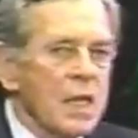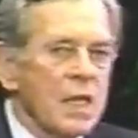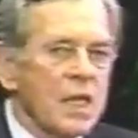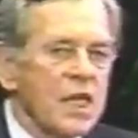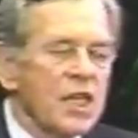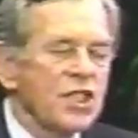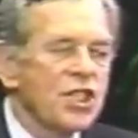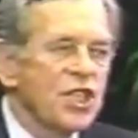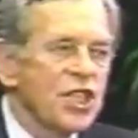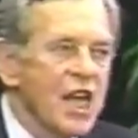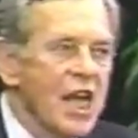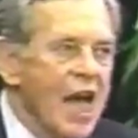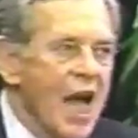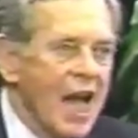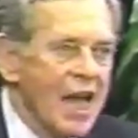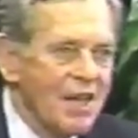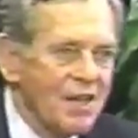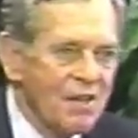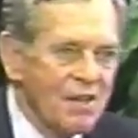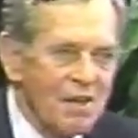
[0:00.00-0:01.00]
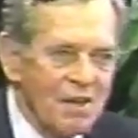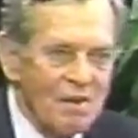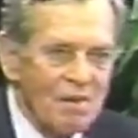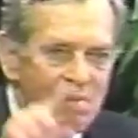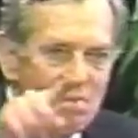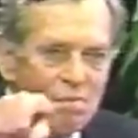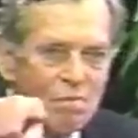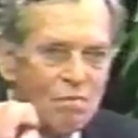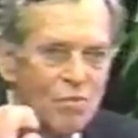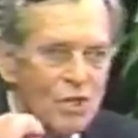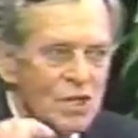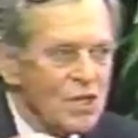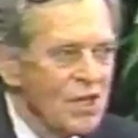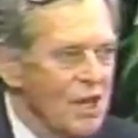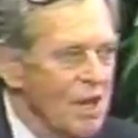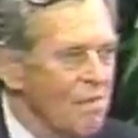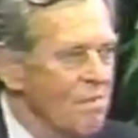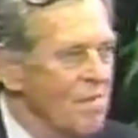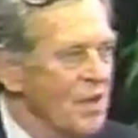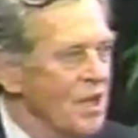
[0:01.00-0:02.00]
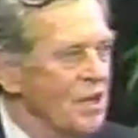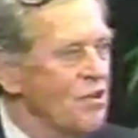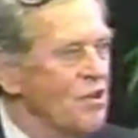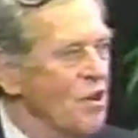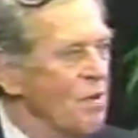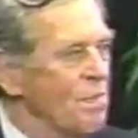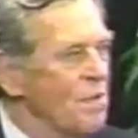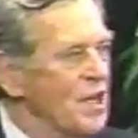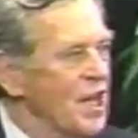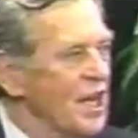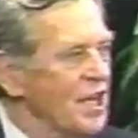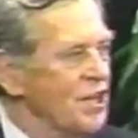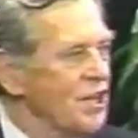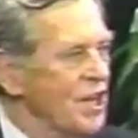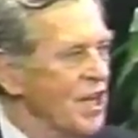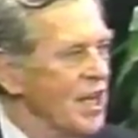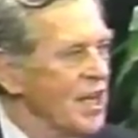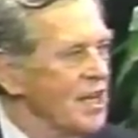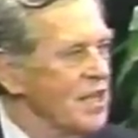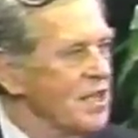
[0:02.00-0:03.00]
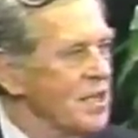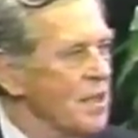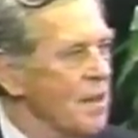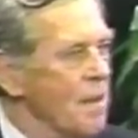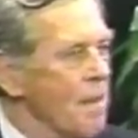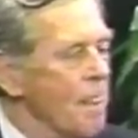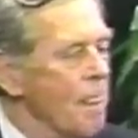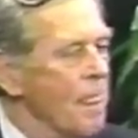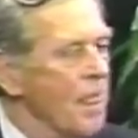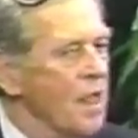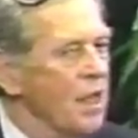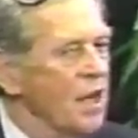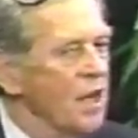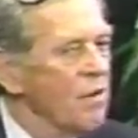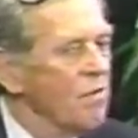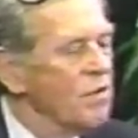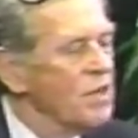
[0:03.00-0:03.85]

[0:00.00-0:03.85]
The Shiite Muslim interpretation is that it